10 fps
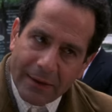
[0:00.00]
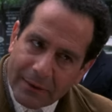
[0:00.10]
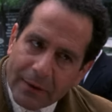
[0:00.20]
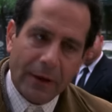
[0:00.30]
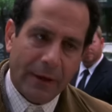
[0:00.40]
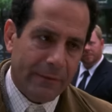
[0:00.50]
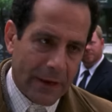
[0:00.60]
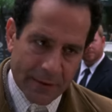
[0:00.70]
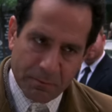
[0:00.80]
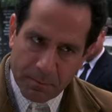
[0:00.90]
I still have
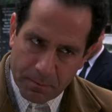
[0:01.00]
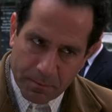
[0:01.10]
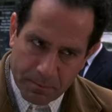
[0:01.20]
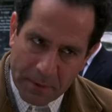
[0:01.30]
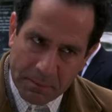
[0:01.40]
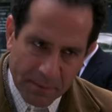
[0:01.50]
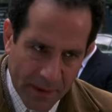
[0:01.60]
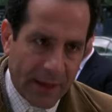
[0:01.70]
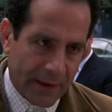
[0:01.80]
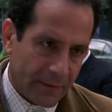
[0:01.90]
not been
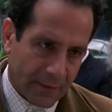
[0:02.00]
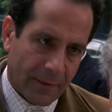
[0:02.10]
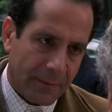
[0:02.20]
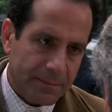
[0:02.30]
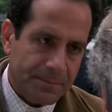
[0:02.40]
paid. I told